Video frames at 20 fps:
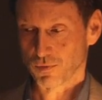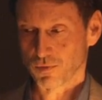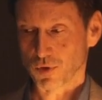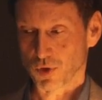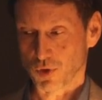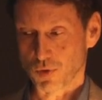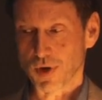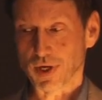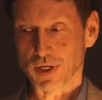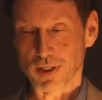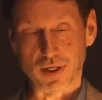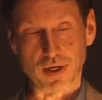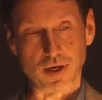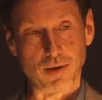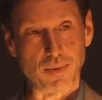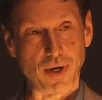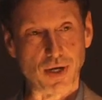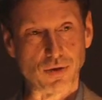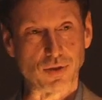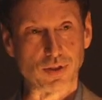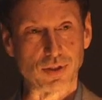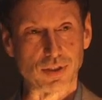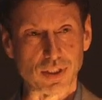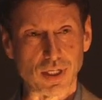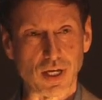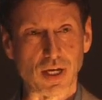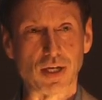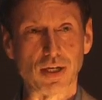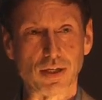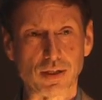real quickly about the
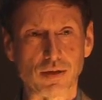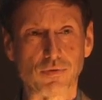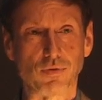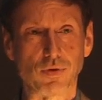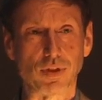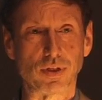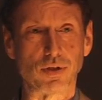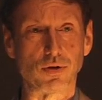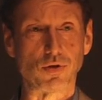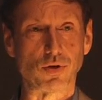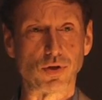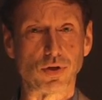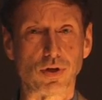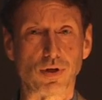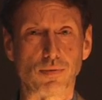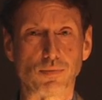size of the literature,